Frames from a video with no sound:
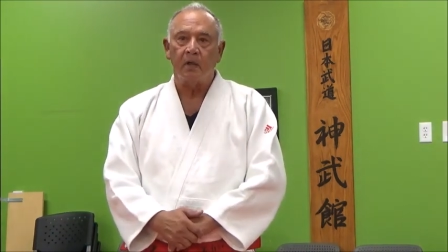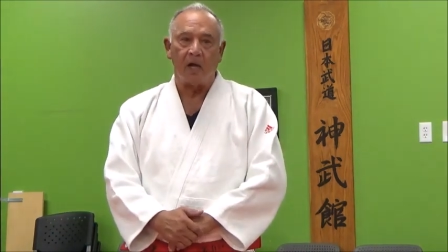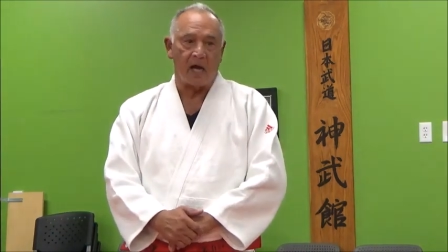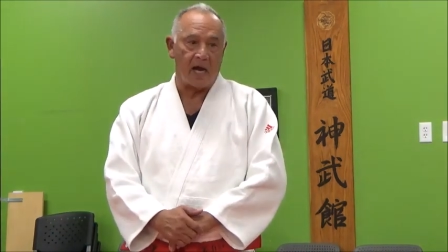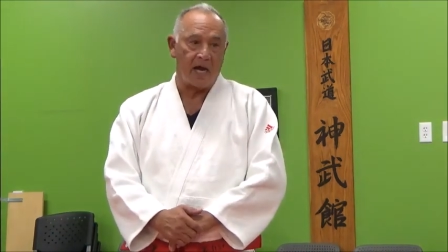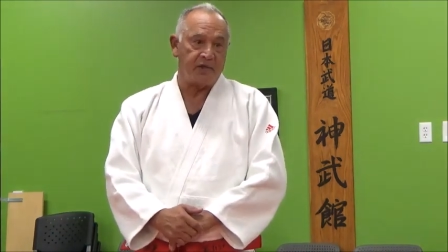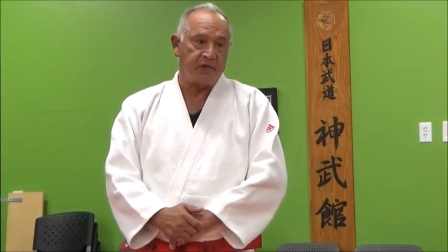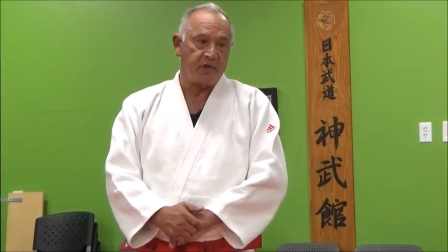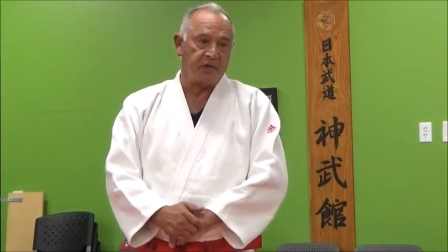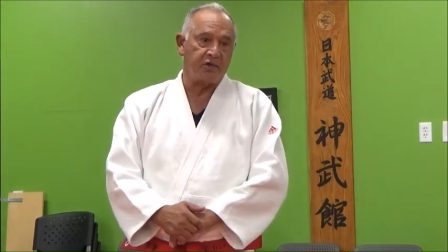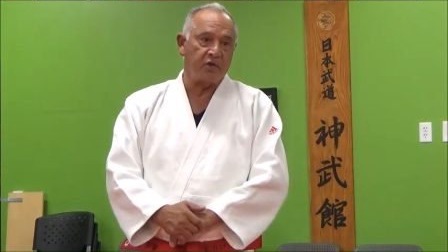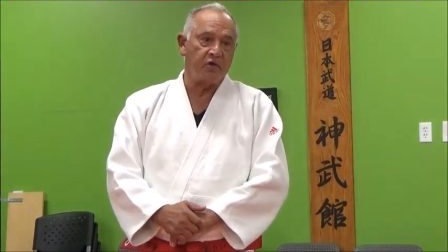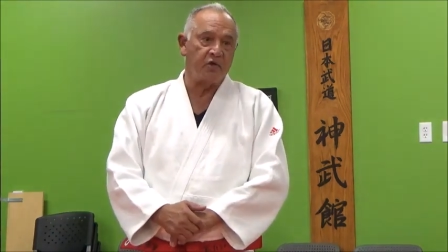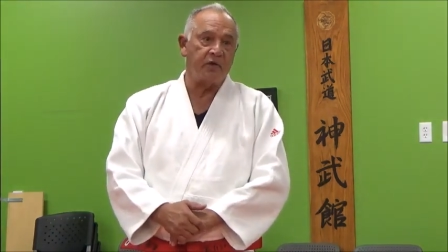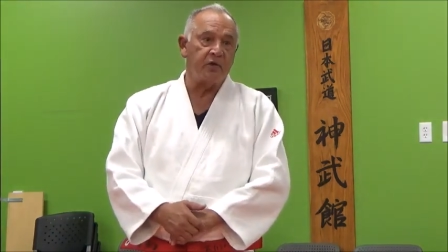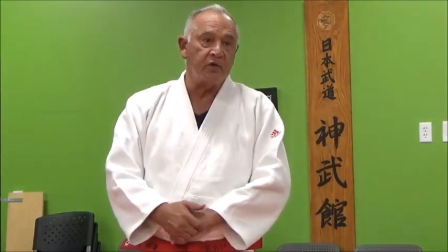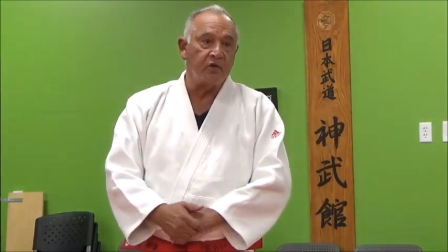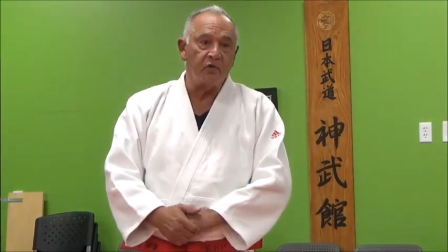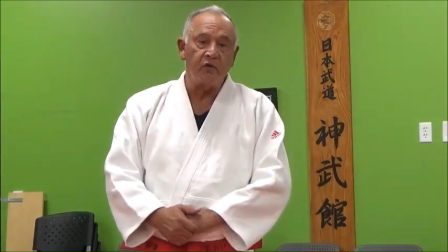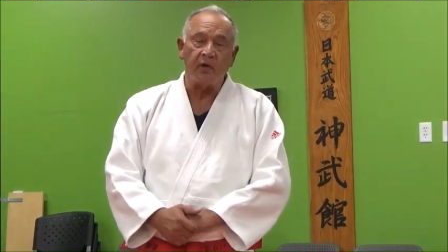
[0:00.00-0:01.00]
I just
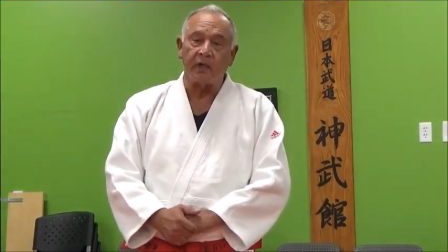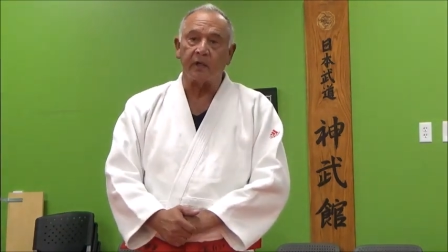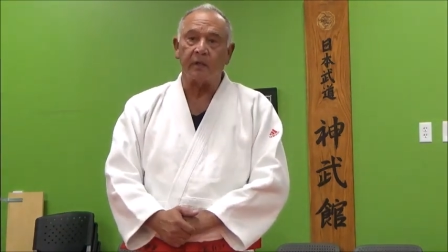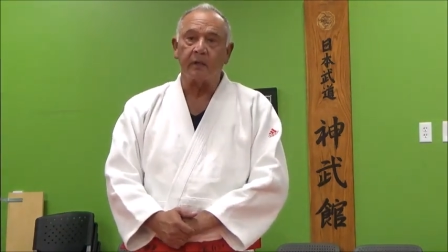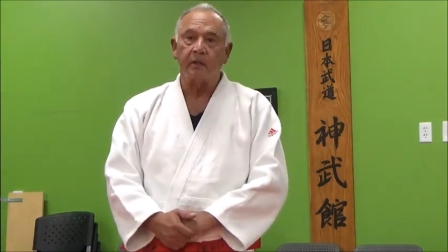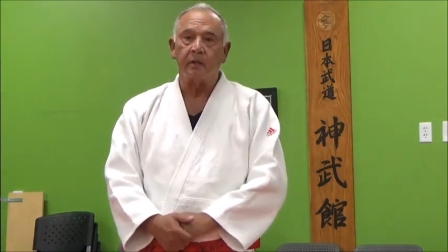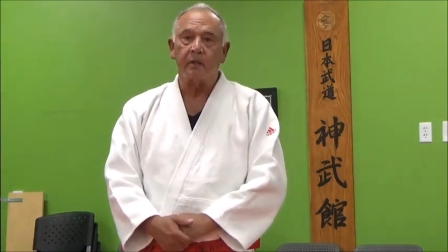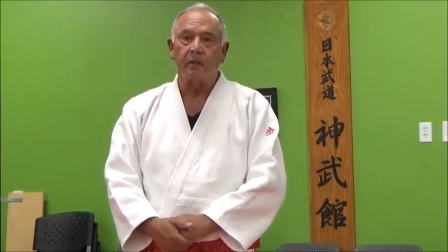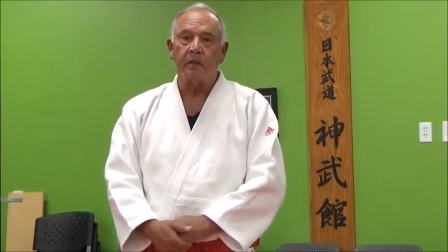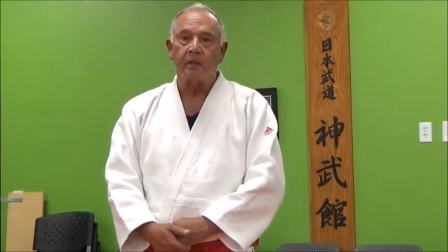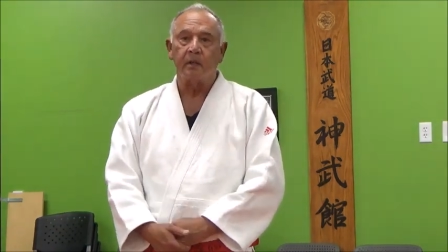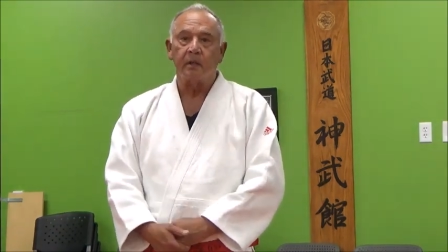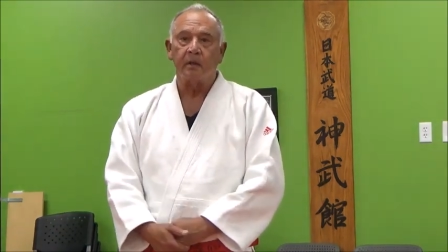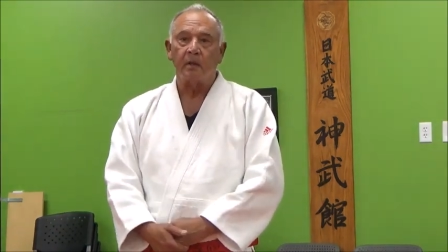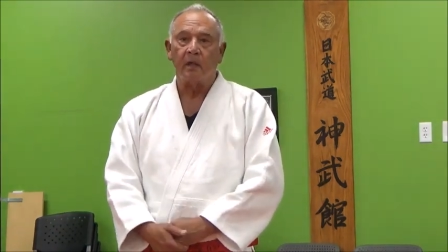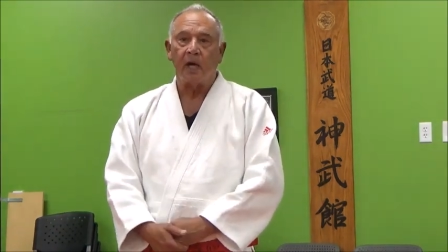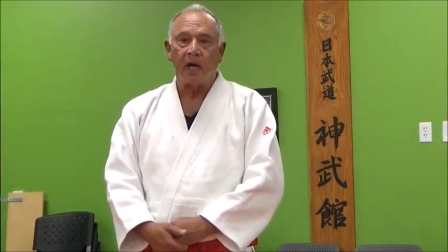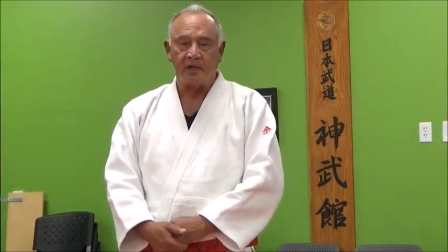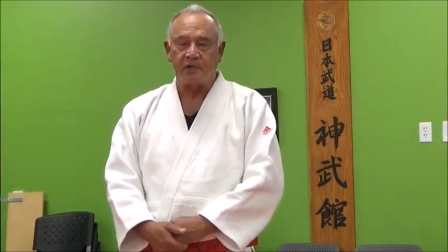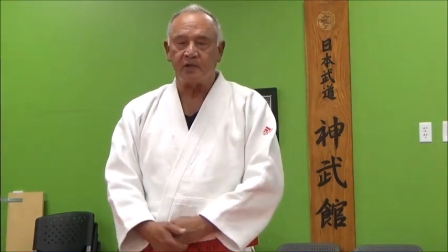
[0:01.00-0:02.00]
couldn't do it.
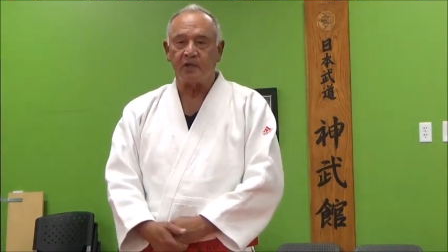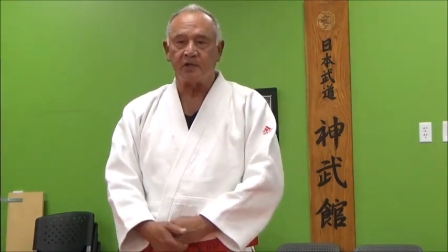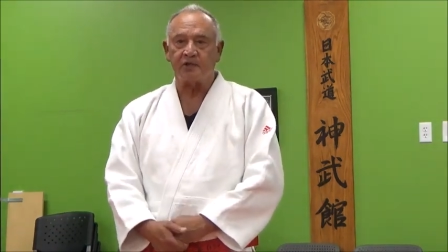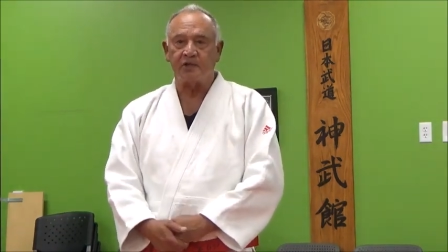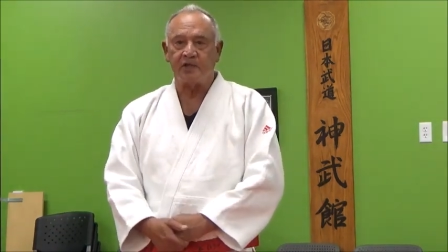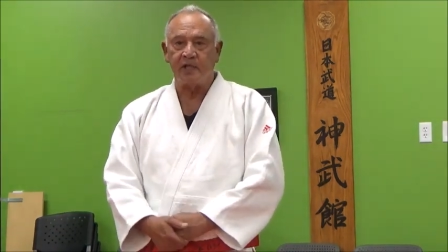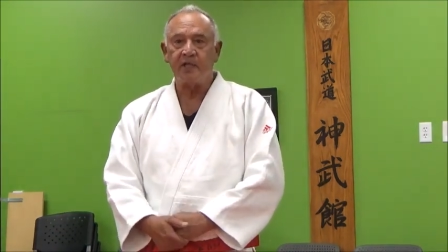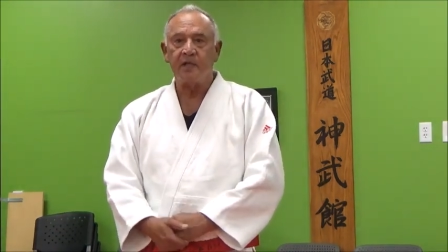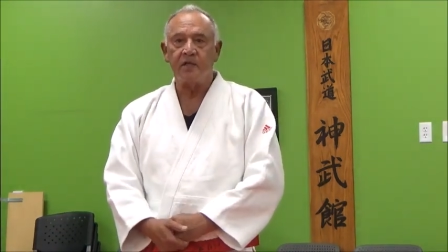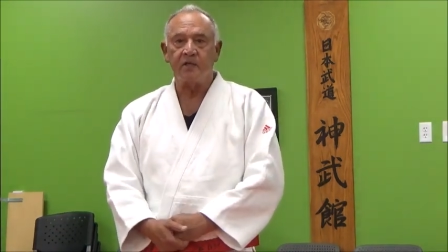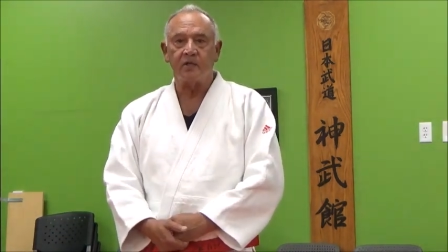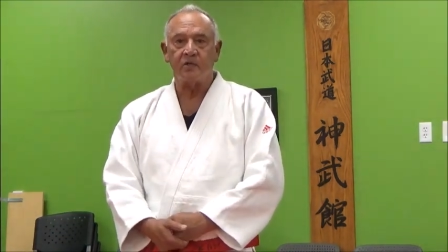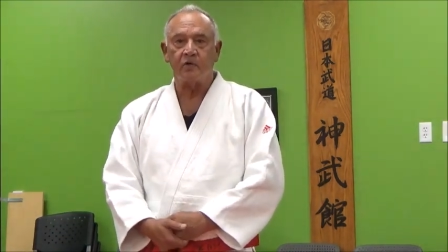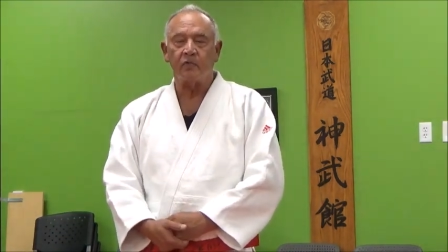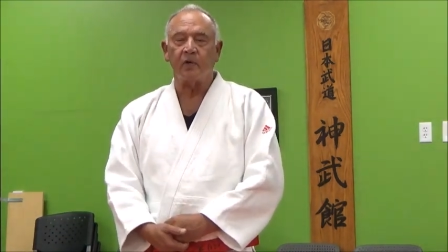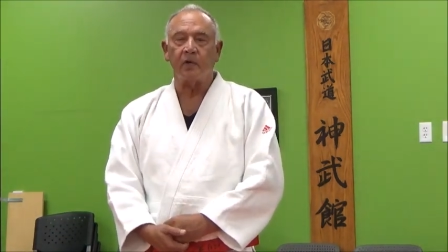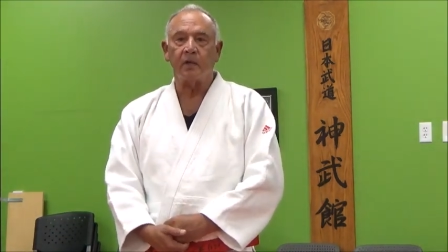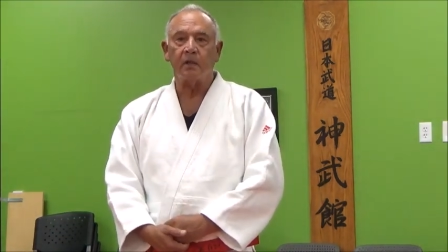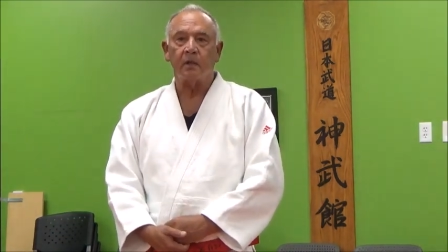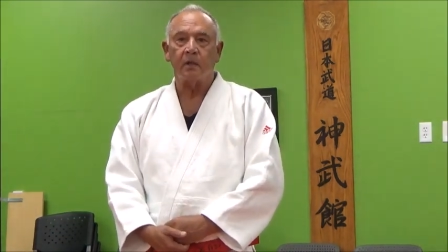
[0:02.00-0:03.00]
I just didn't do
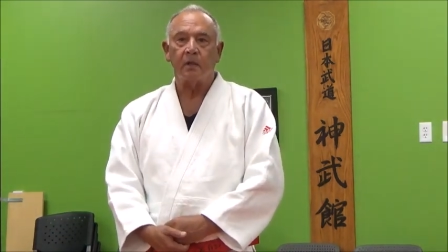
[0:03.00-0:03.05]
it.